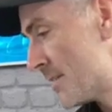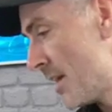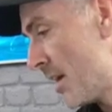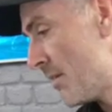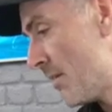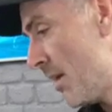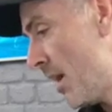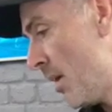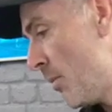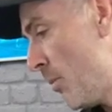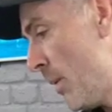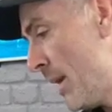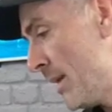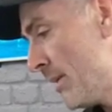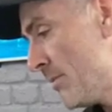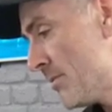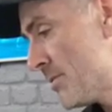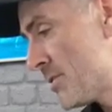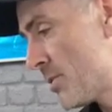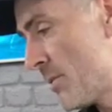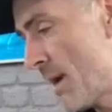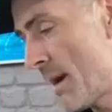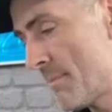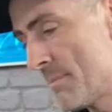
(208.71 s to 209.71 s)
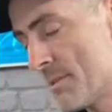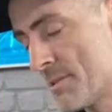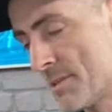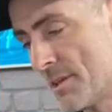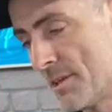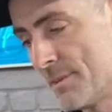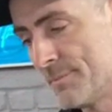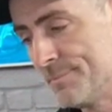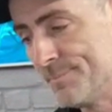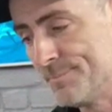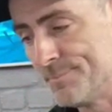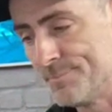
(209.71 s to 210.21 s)
So I went onto
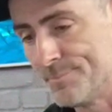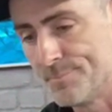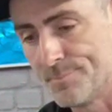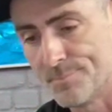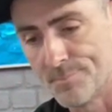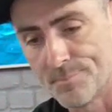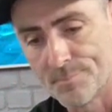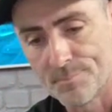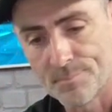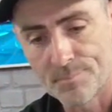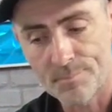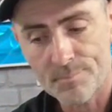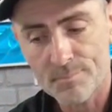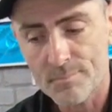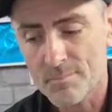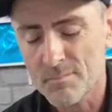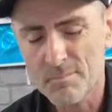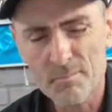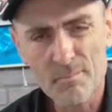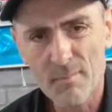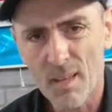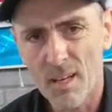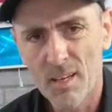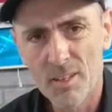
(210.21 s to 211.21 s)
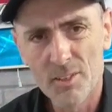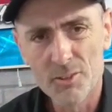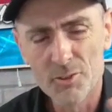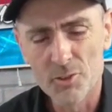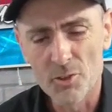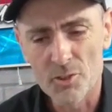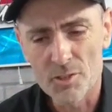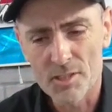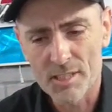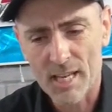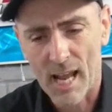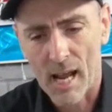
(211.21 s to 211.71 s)
Amazon,
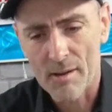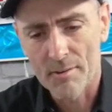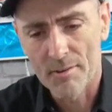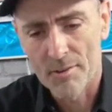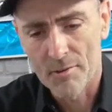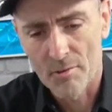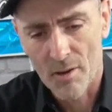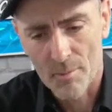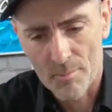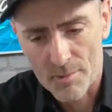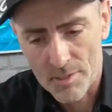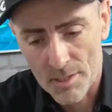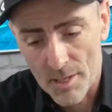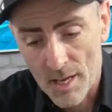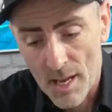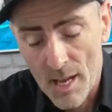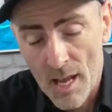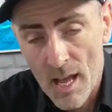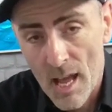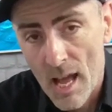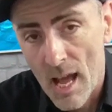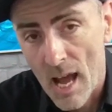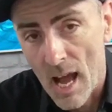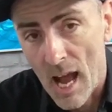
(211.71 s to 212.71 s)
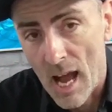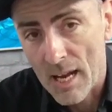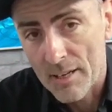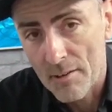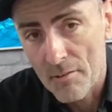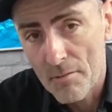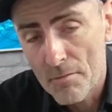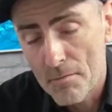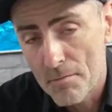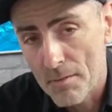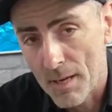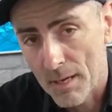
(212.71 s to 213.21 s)
just scouted to Amazon,
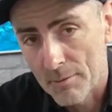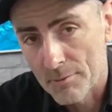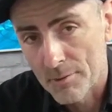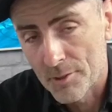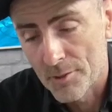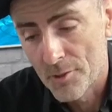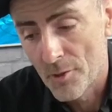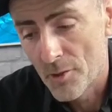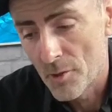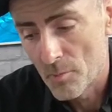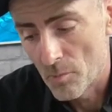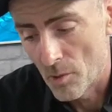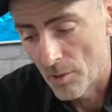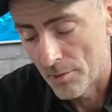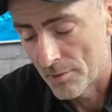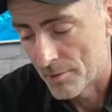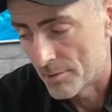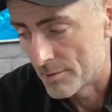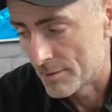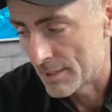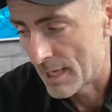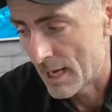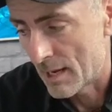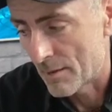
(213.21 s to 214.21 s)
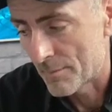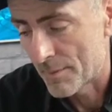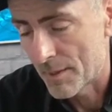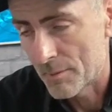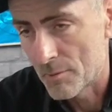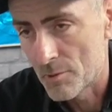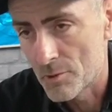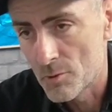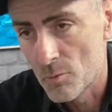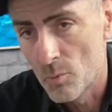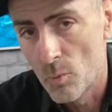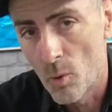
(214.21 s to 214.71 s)
and I found another one. Now
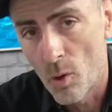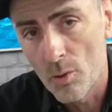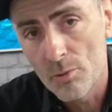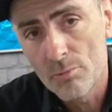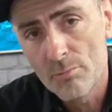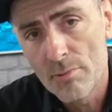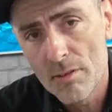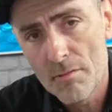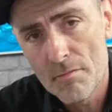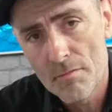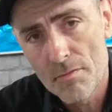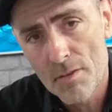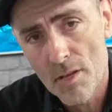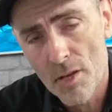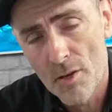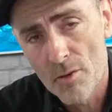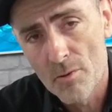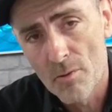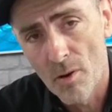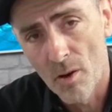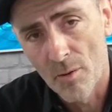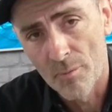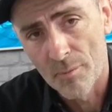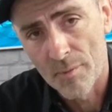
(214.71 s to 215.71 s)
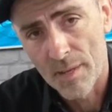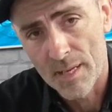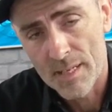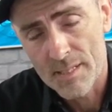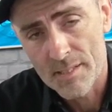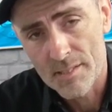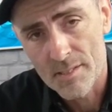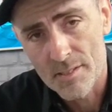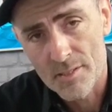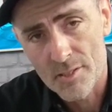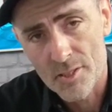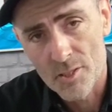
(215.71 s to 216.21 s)
there was one review on
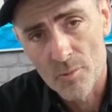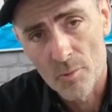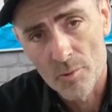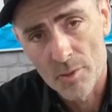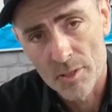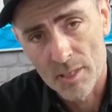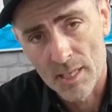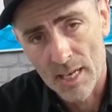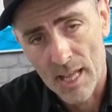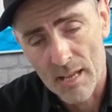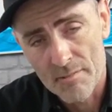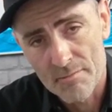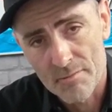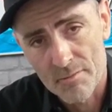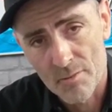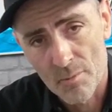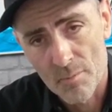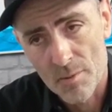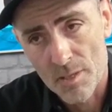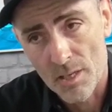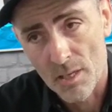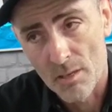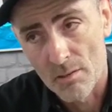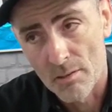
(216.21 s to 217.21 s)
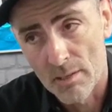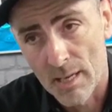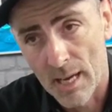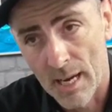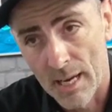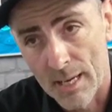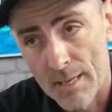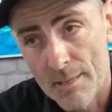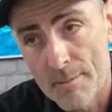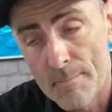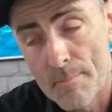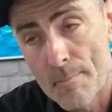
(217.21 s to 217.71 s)
this that someone had left from the
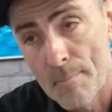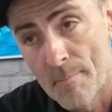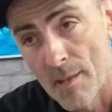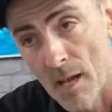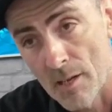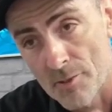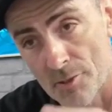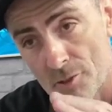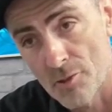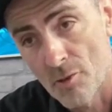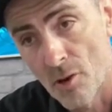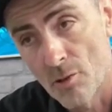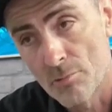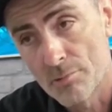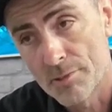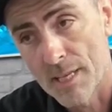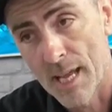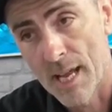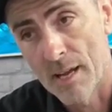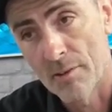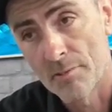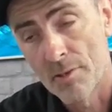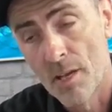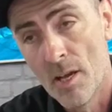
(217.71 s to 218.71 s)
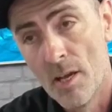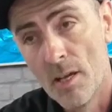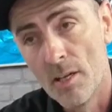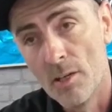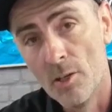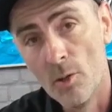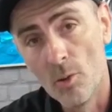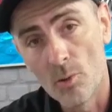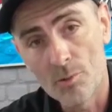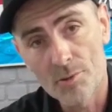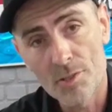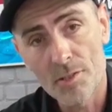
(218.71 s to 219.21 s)
UK. I scrolled down,
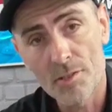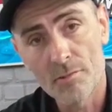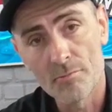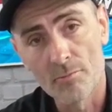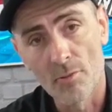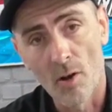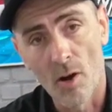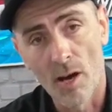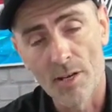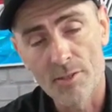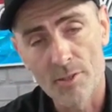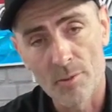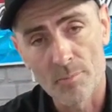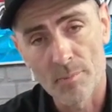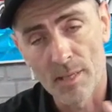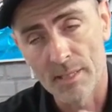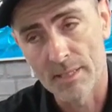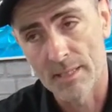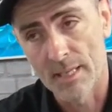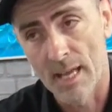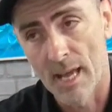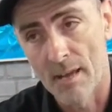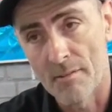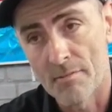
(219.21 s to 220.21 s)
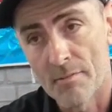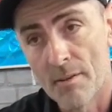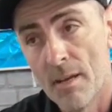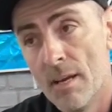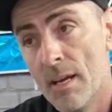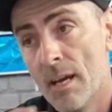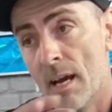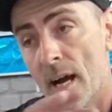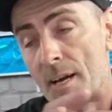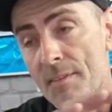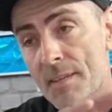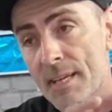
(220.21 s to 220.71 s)
looked at the write-up they'd give,
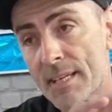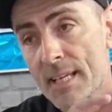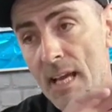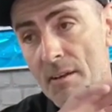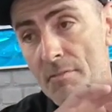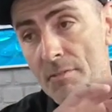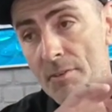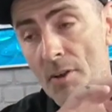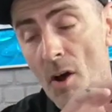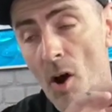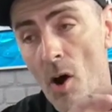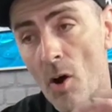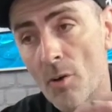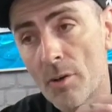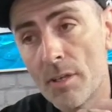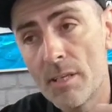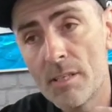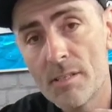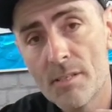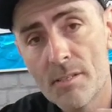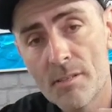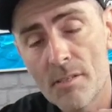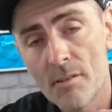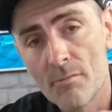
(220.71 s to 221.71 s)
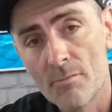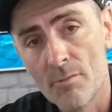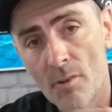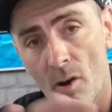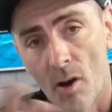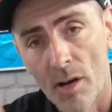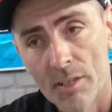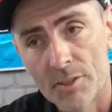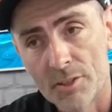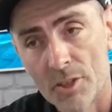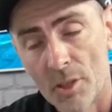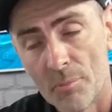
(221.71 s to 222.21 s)
and they gave an honest
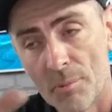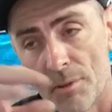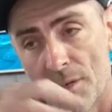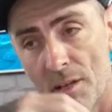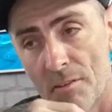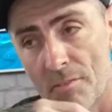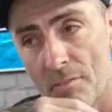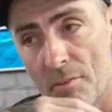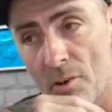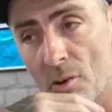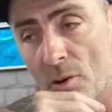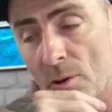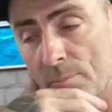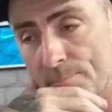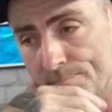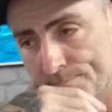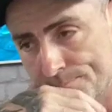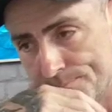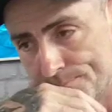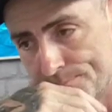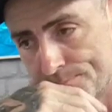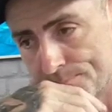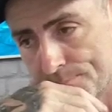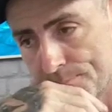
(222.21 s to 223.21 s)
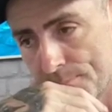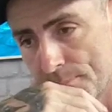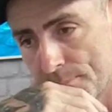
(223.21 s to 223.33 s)
write-up, and I thought,